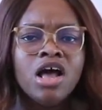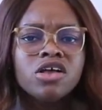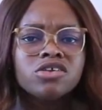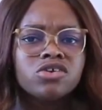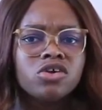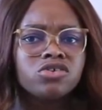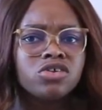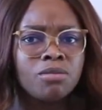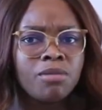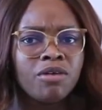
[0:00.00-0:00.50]

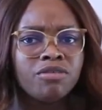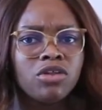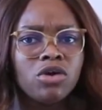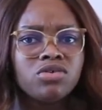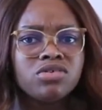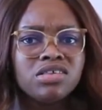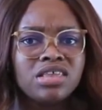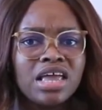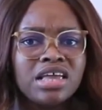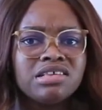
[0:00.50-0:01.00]
So some of
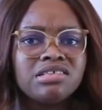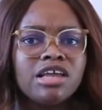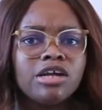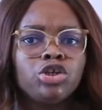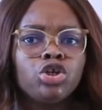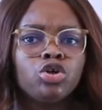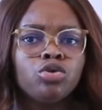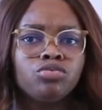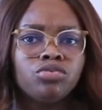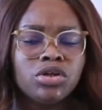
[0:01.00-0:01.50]
those things
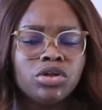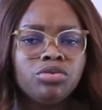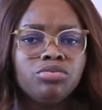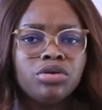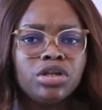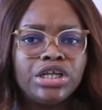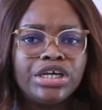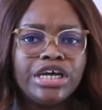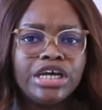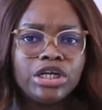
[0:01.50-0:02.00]
that you're really,
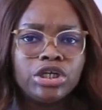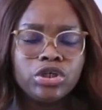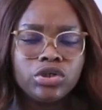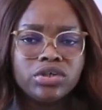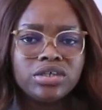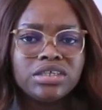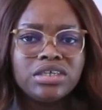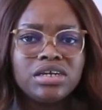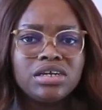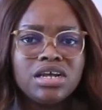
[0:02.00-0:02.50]
really
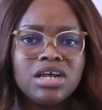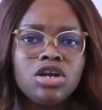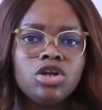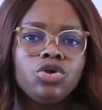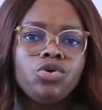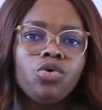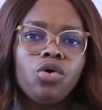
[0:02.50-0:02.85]
interested in,